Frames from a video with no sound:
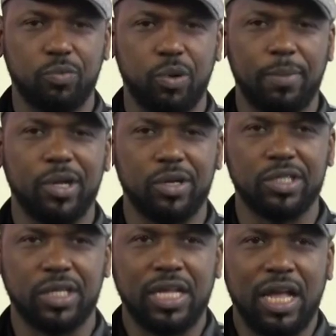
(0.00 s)
will probably
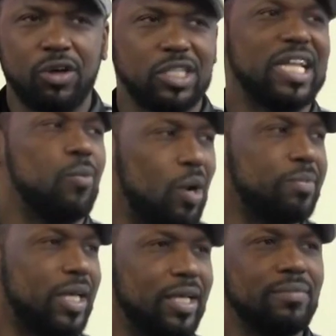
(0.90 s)
understand what
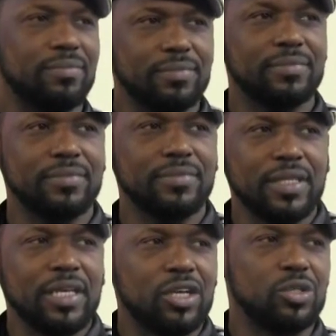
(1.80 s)
I'm saying.
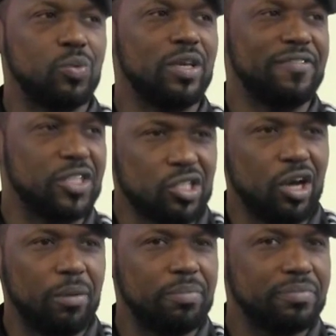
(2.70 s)
Because if you
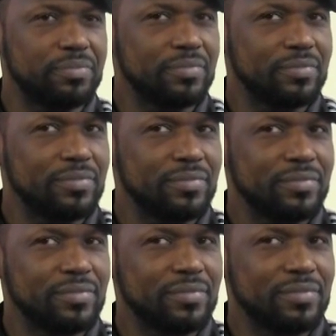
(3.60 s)
stop,
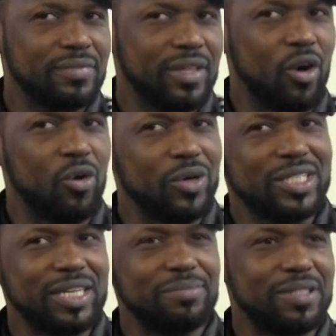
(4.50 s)
it
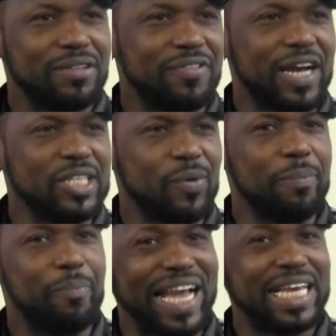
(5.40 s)
always seems to find your
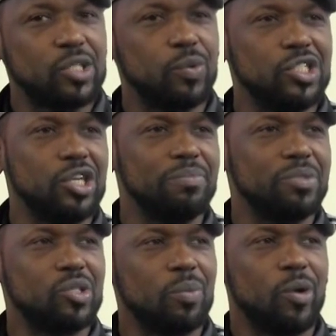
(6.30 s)
way back into a gym
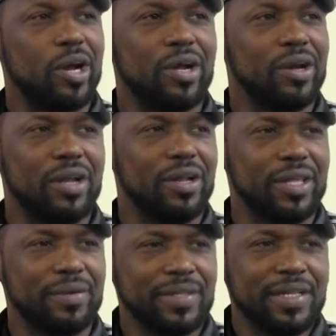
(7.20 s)
somewhere or
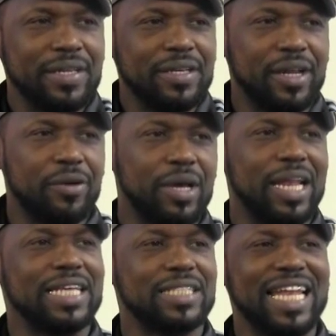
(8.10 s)
another. You know,
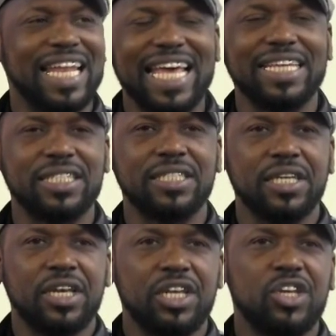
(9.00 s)
unless
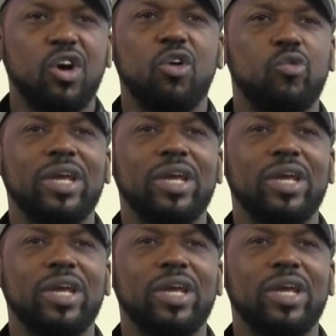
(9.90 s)
you're not